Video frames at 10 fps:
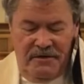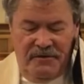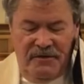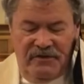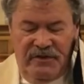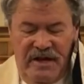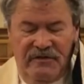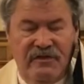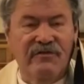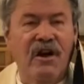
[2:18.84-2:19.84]
For the
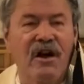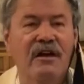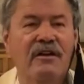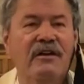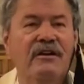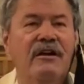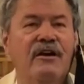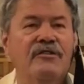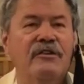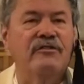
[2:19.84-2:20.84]
saints of God
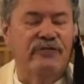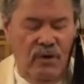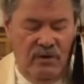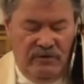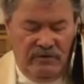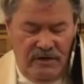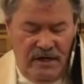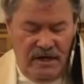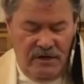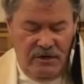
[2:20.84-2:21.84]
are just folks
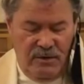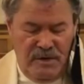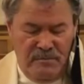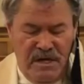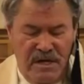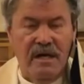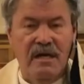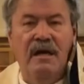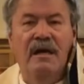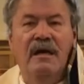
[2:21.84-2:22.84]
like you and me,
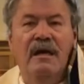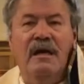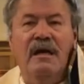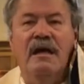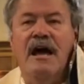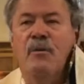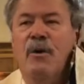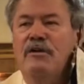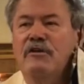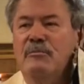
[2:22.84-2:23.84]
and I
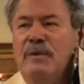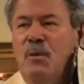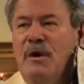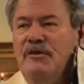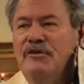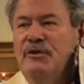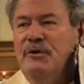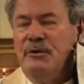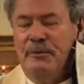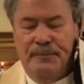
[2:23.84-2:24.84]
want to be one
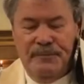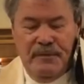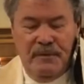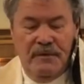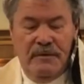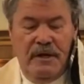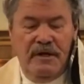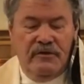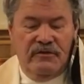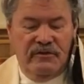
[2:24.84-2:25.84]
too."
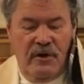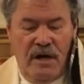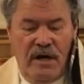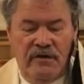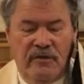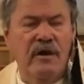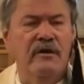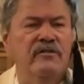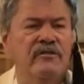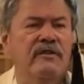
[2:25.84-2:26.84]
So I just wanted
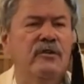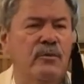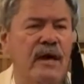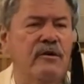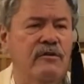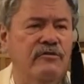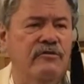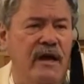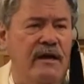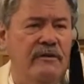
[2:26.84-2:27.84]
to set the record
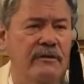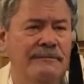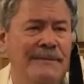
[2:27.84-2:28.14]
straight.